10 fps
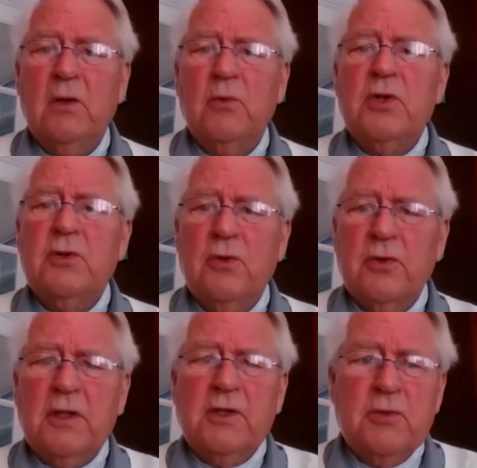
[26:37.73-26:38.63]
we're
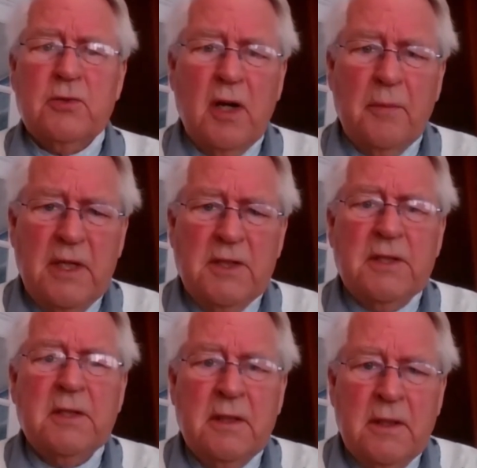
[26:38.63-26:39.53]
talking
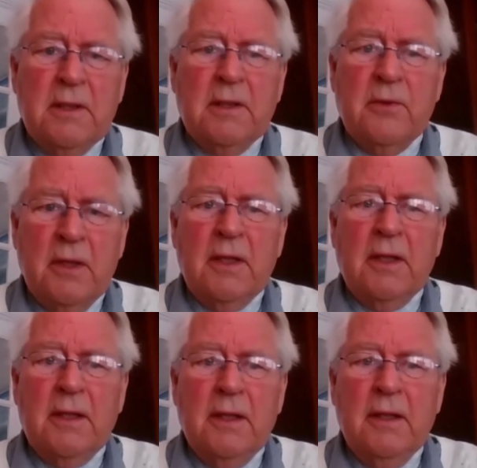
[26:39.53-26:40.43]
swamis,
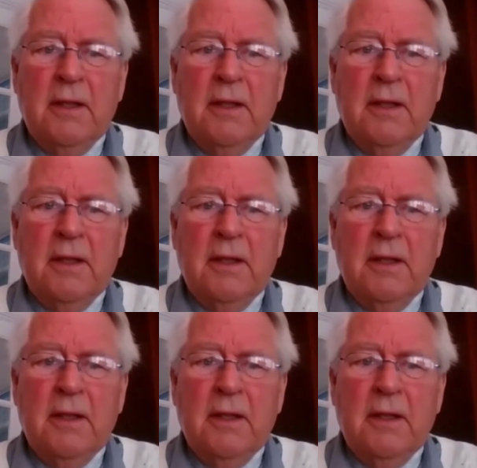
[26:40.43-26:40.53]
really.